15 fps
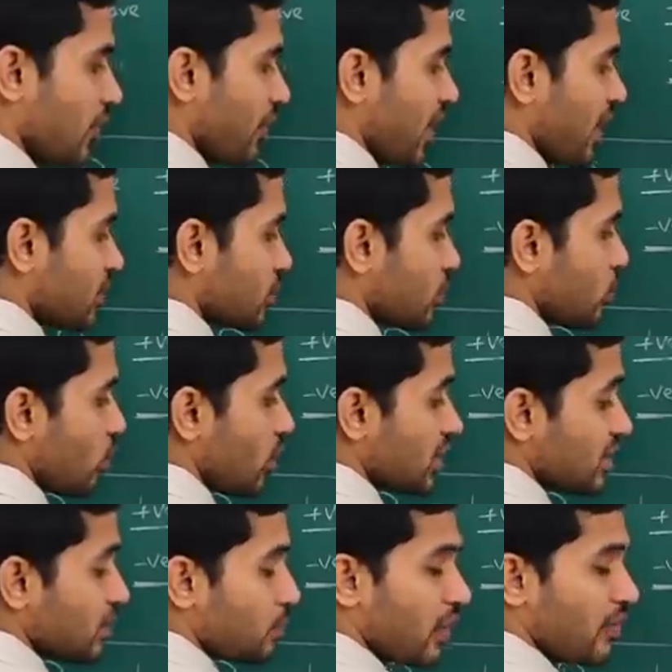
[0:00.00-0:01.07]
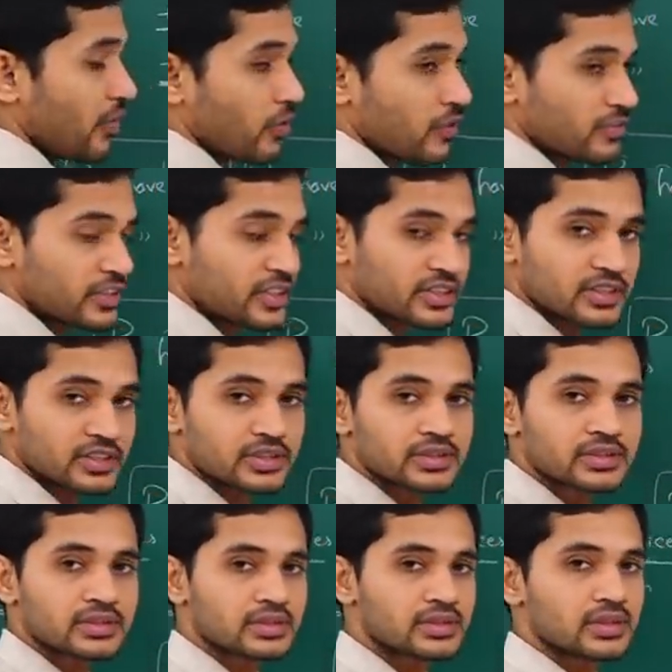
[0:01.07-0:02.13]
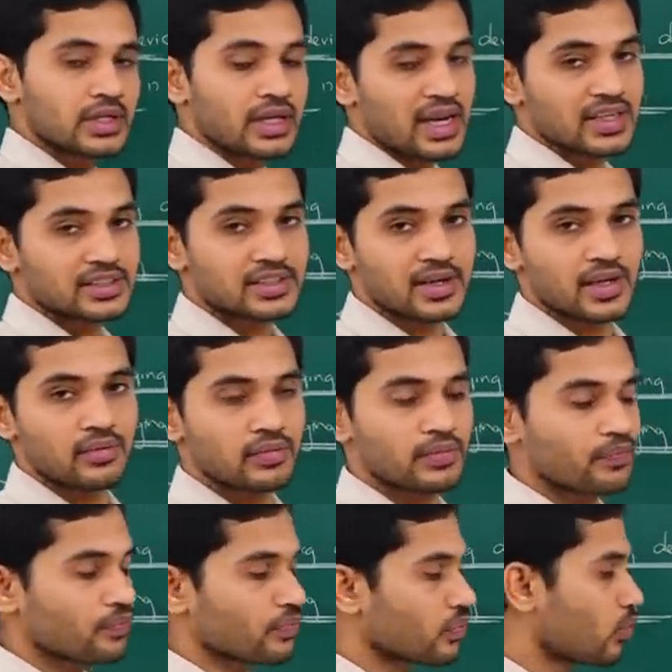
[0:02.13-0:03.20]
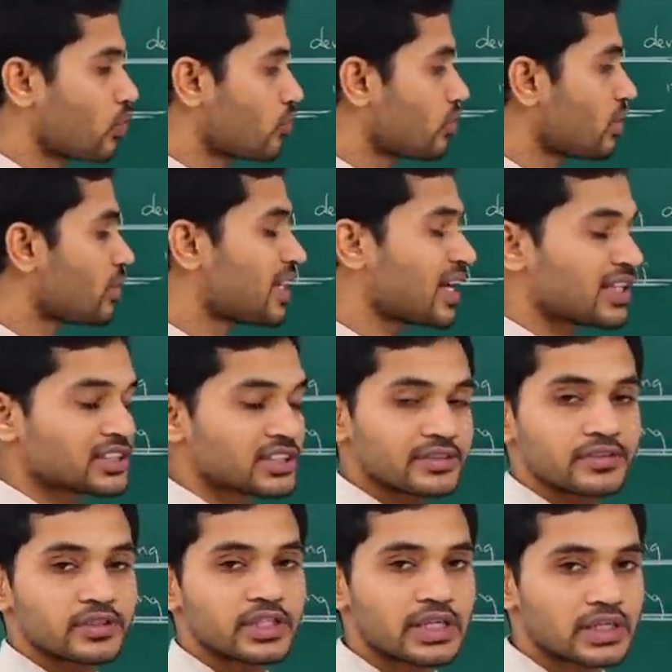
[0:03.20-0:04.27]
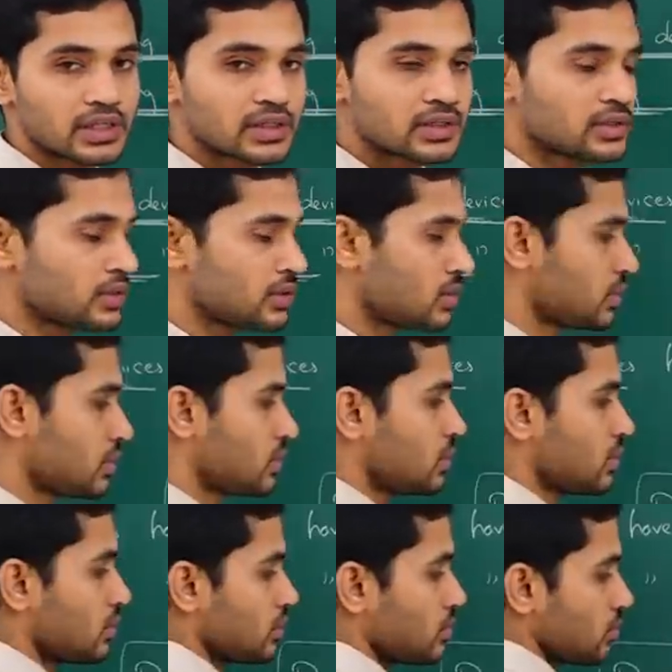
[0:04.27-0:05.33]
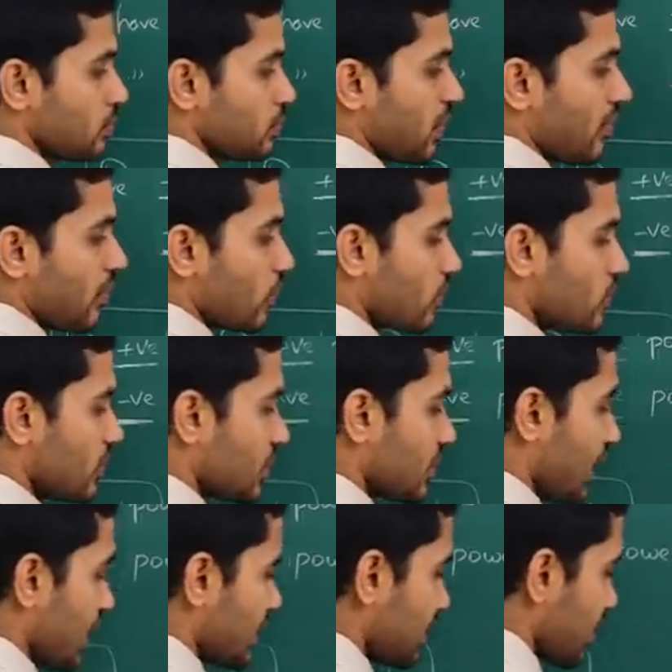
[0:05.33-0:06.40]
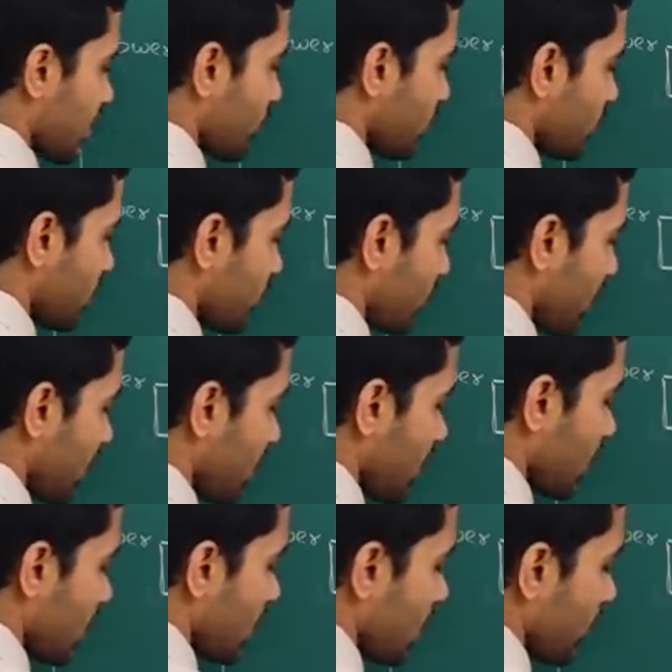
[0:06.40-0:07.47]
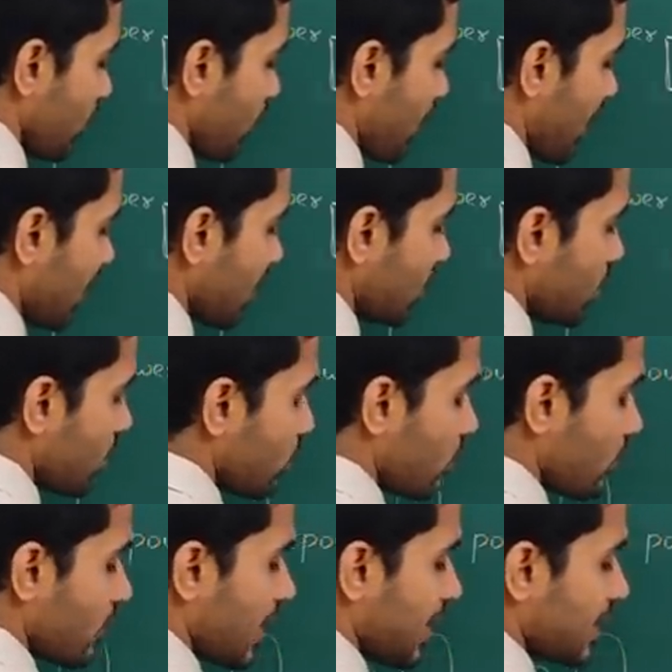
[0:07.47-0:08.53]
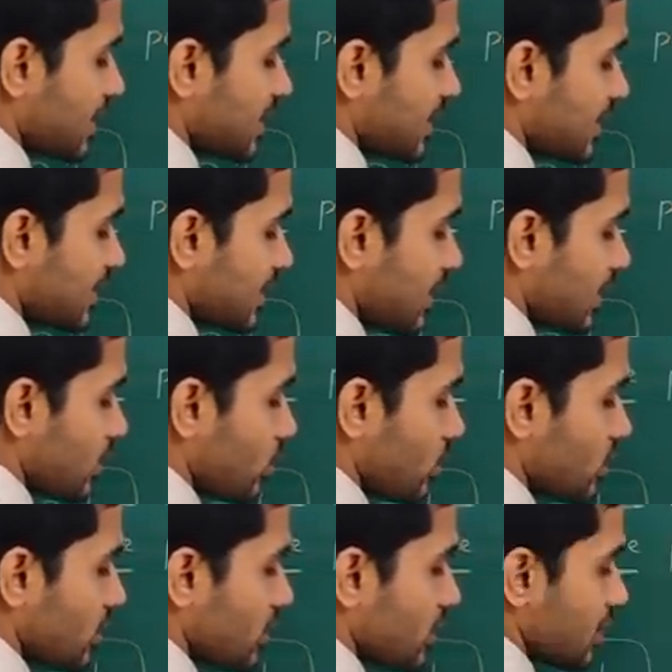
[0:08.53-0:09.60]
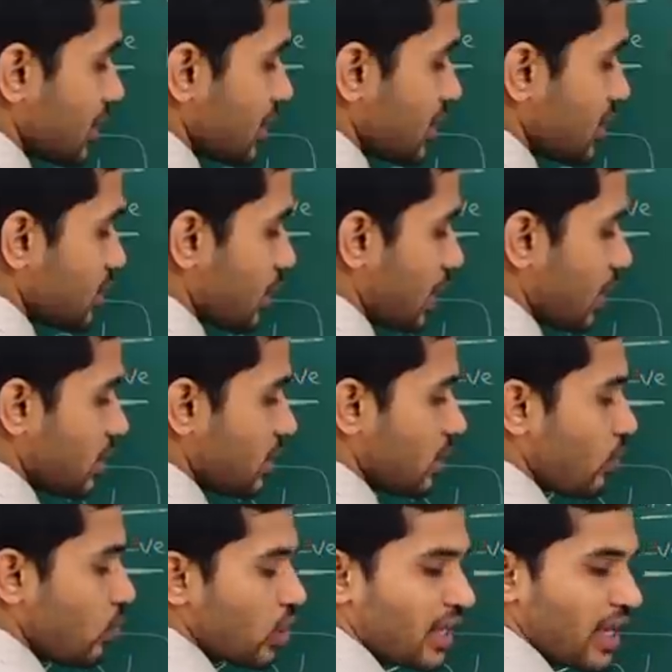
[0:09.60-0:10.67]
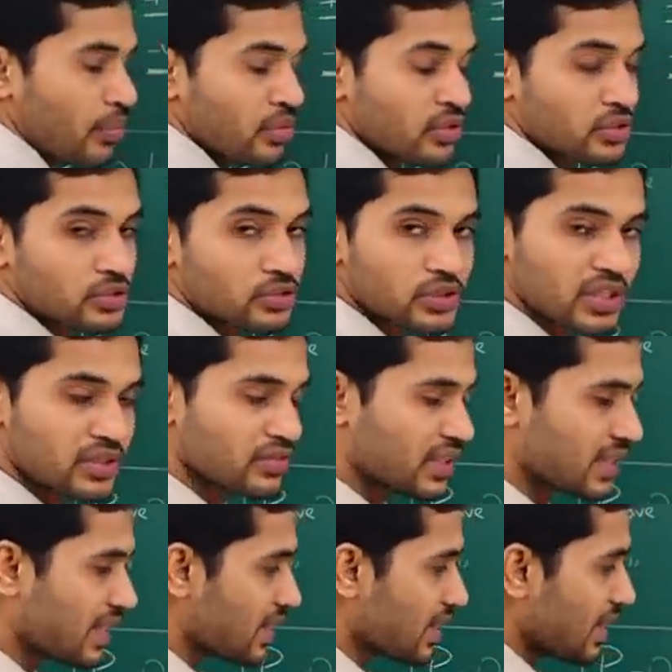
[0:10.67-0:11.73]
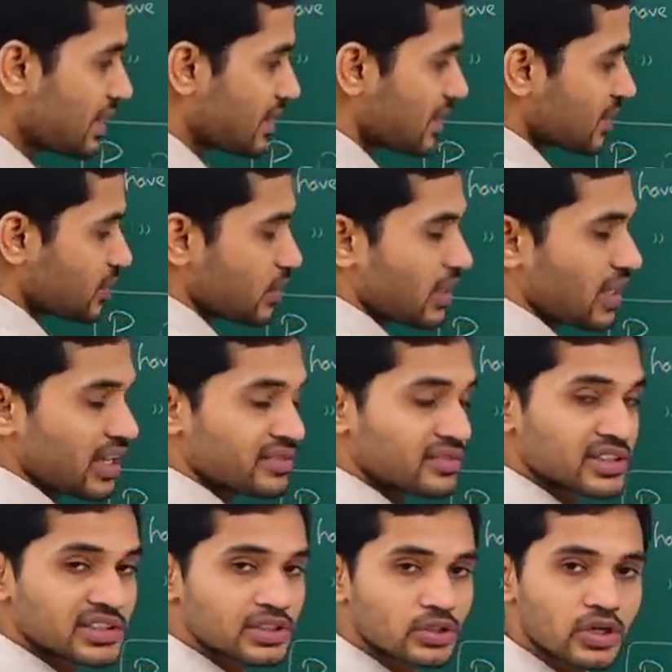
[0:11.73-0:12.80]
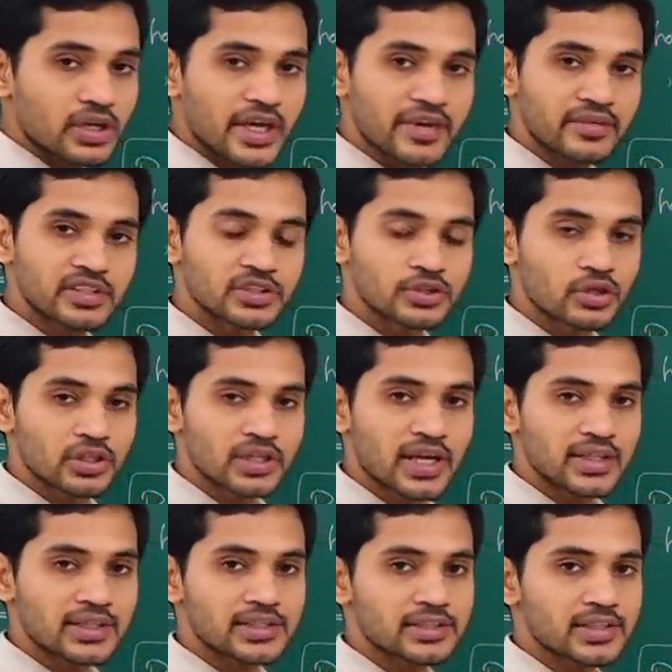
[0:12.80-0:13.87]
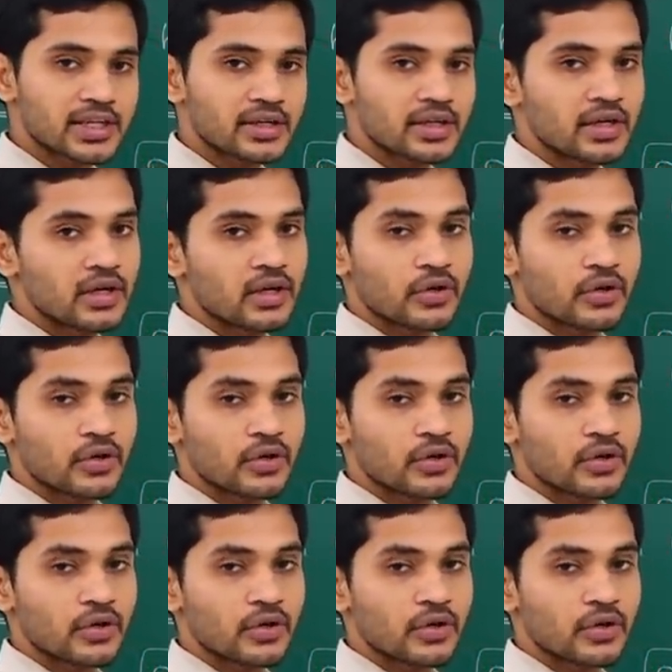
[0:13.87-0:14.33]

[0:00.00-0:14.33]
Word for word: If I ask you what is the power of this glass slab? what will be the answer for that? So, power of this glass slab if I if a parallel beam of light is incident on this in this manner what happens to that will that light rays be converged or diverged on the other side?